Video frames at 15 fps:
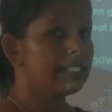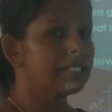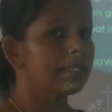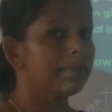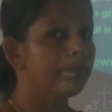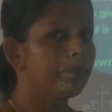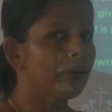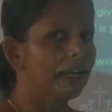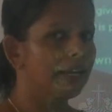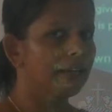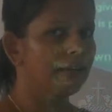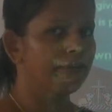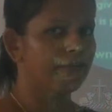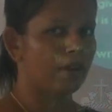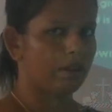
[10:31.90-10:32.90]
supply
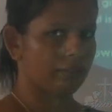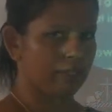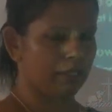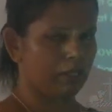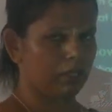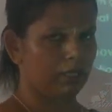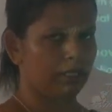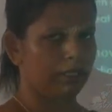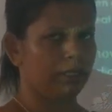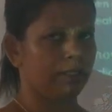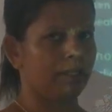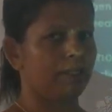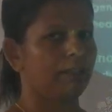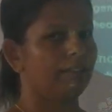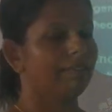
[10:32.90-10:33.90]
of oxygen.